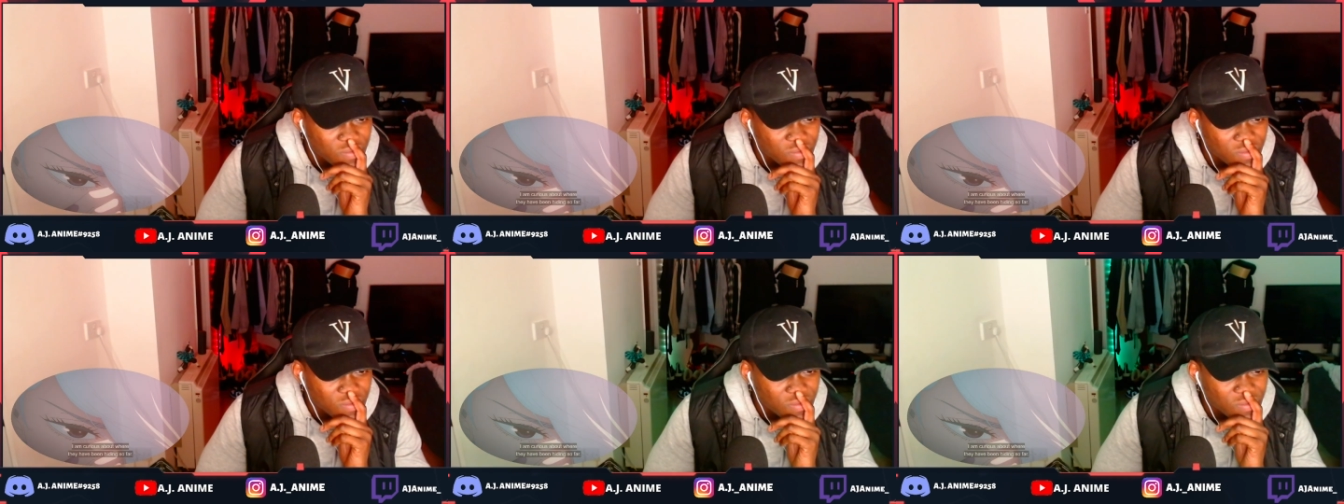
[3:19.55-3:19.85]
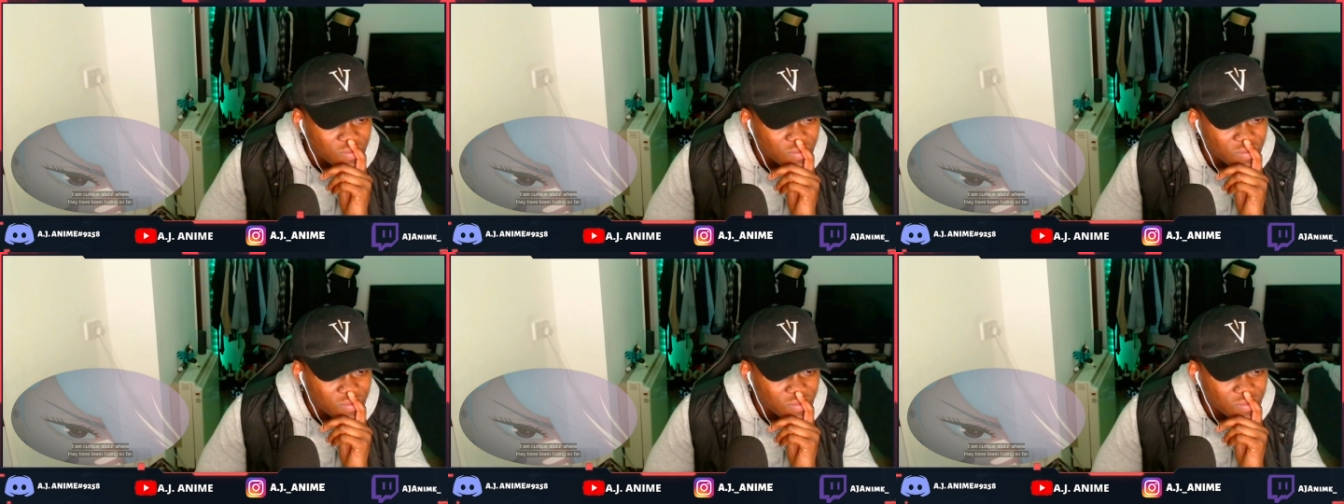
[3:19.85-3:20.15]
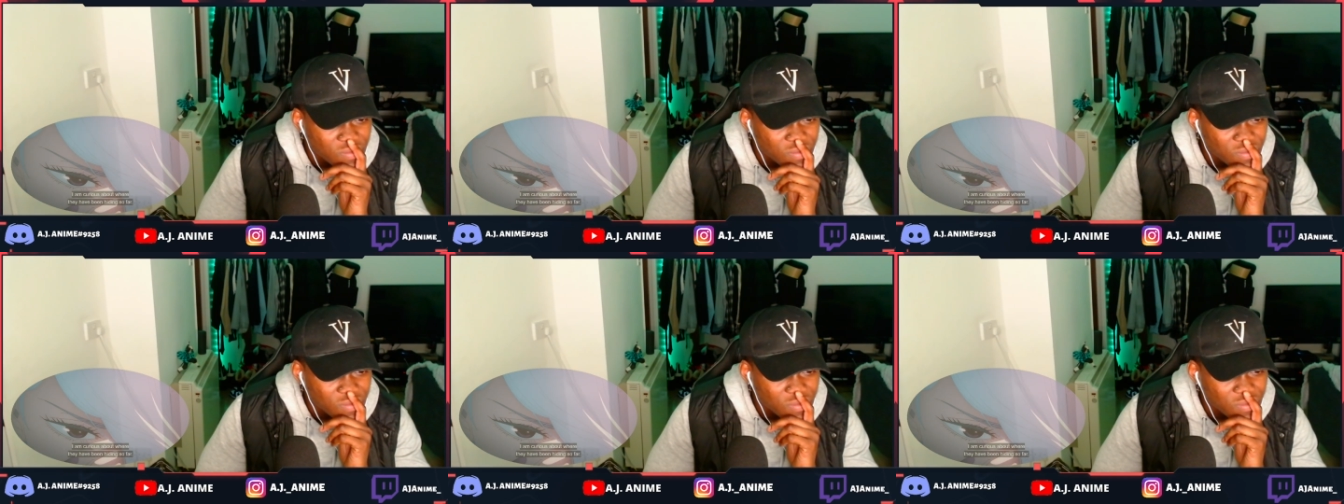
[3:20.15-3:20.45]

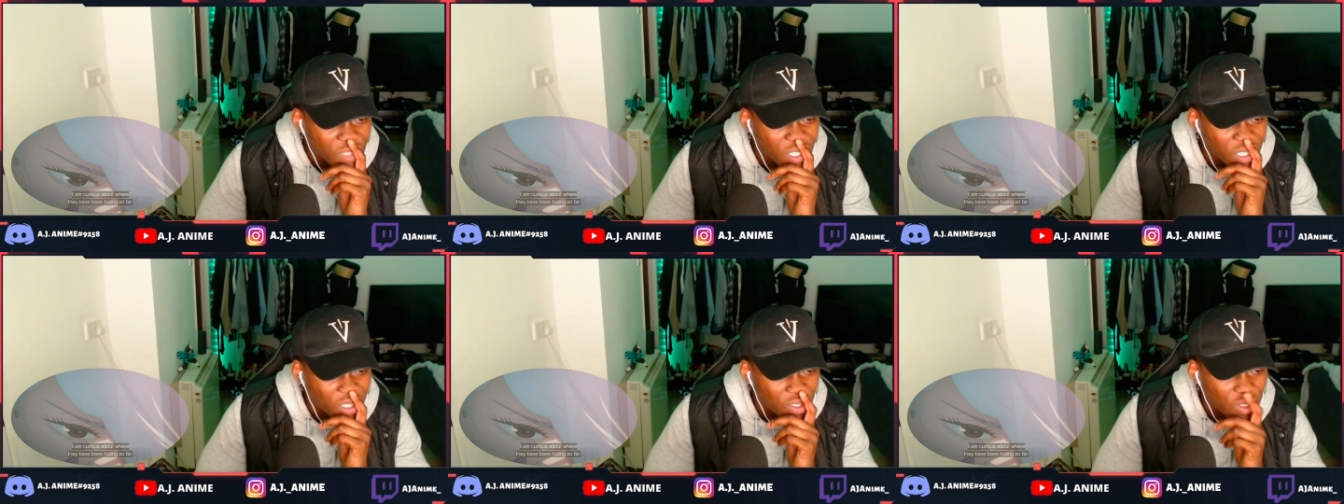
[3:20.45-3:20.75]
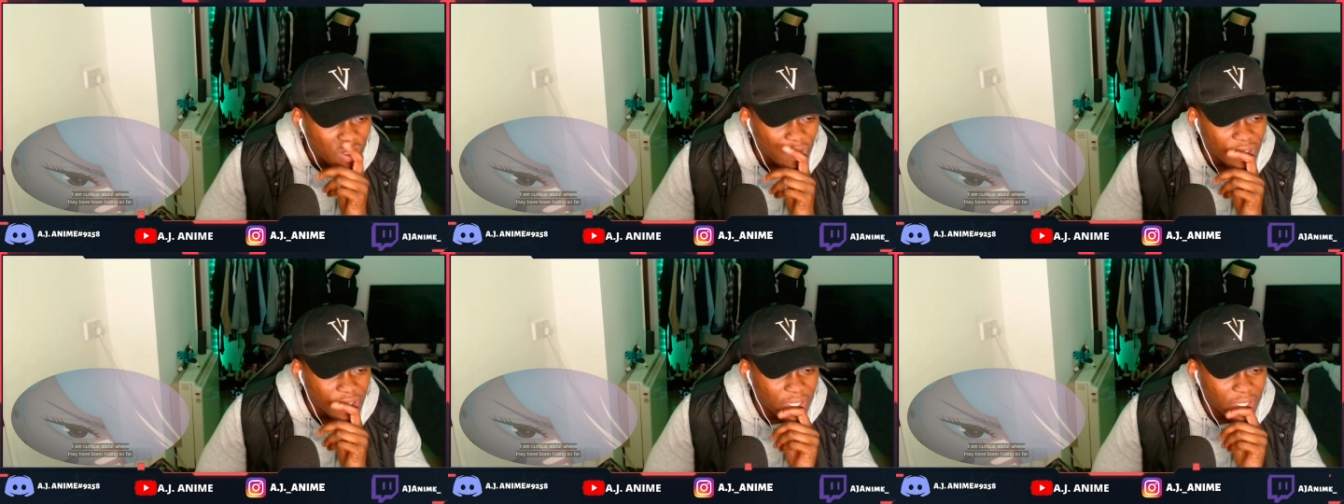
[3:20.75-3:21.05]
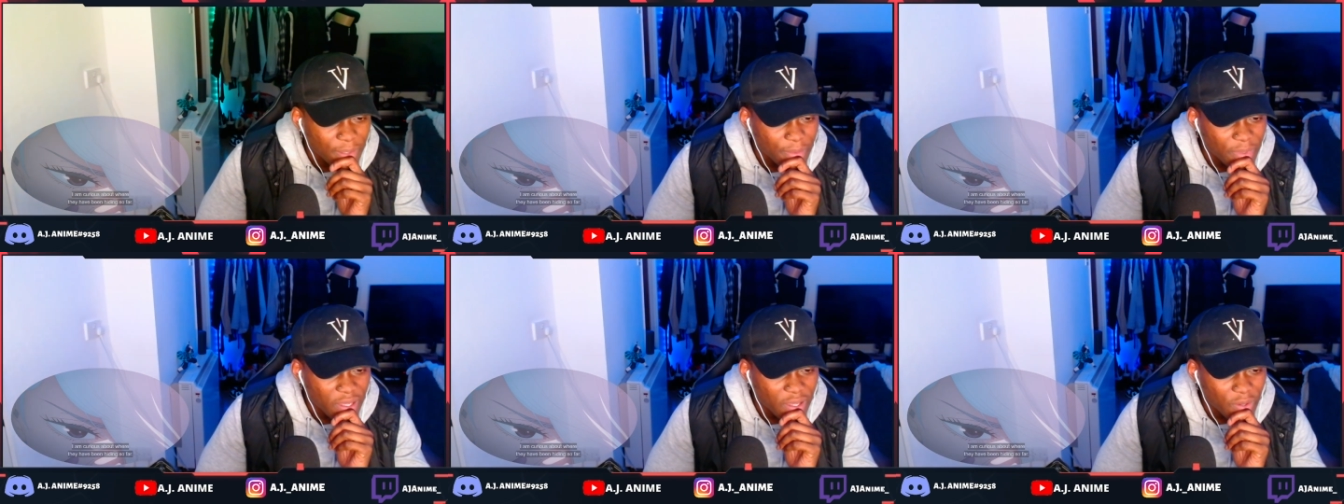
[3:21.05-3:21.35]
I'm curious
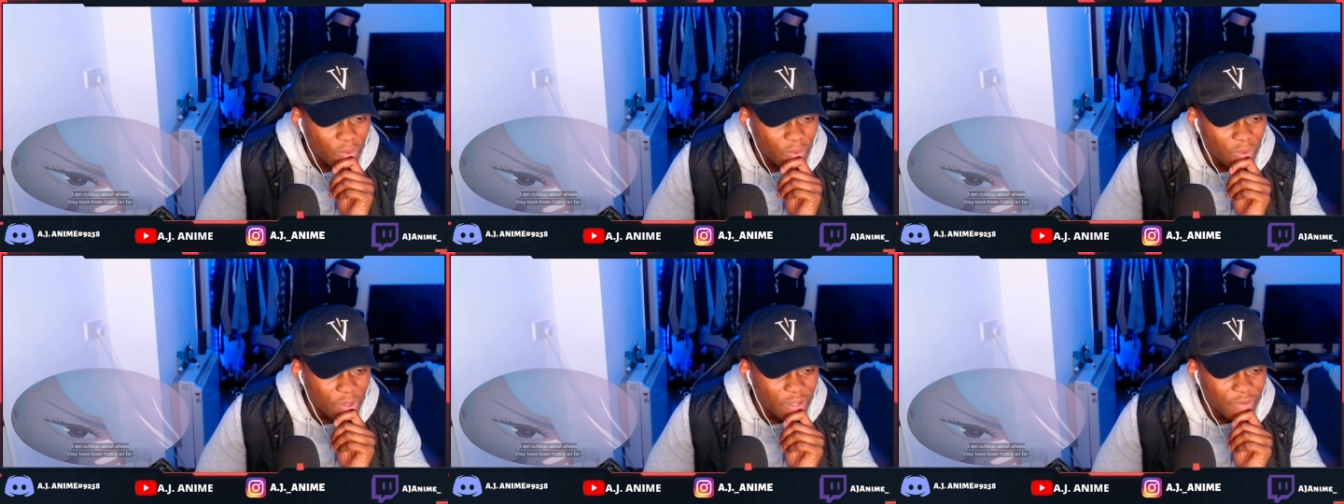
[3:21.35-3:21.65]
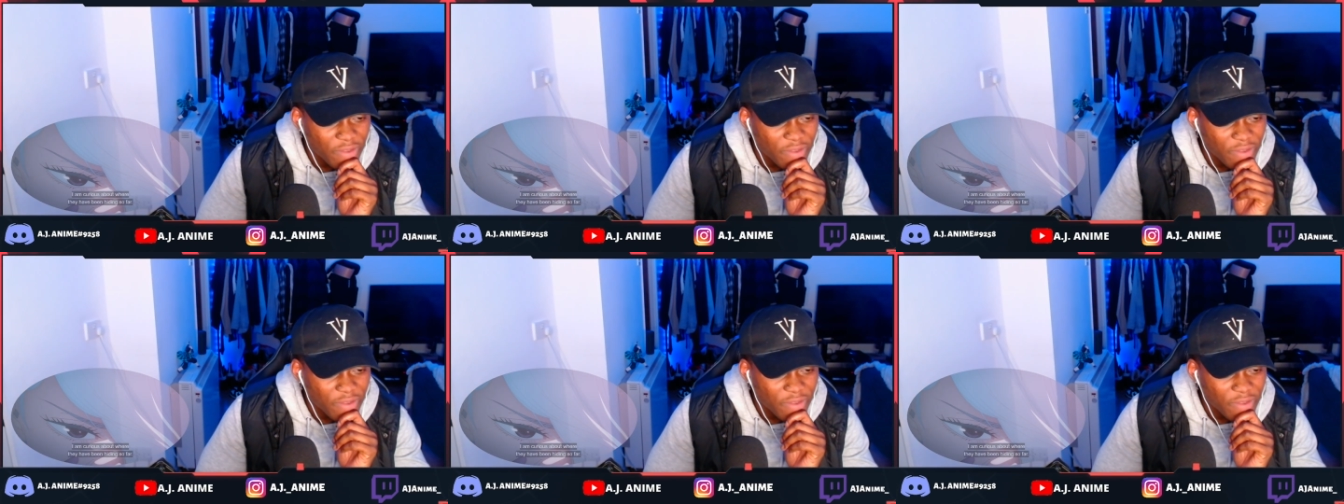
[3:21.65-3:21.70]
about where